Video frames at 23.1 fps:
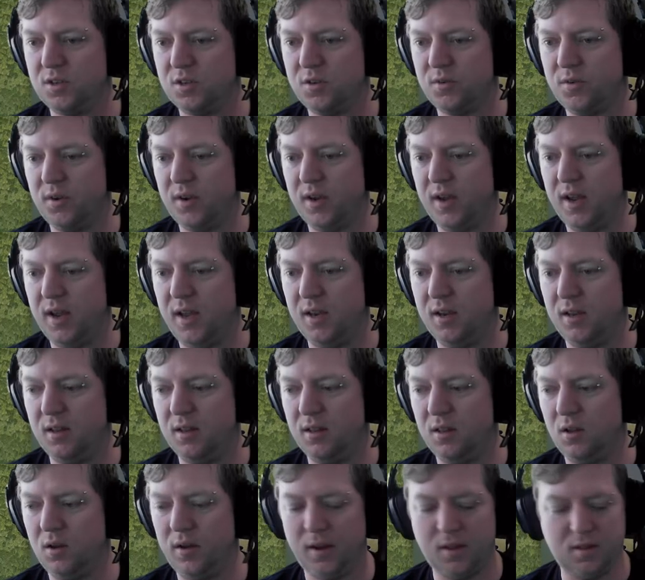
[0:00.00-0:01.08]
created
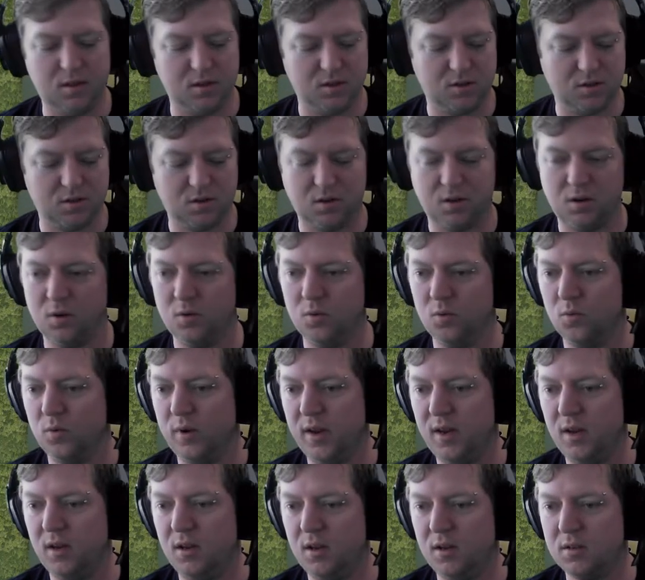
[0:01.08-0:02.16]
like this
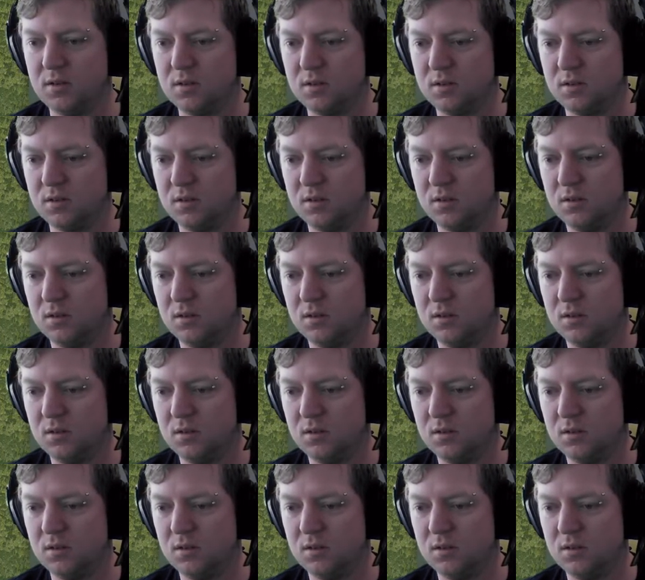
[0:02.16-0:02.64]
horrendous...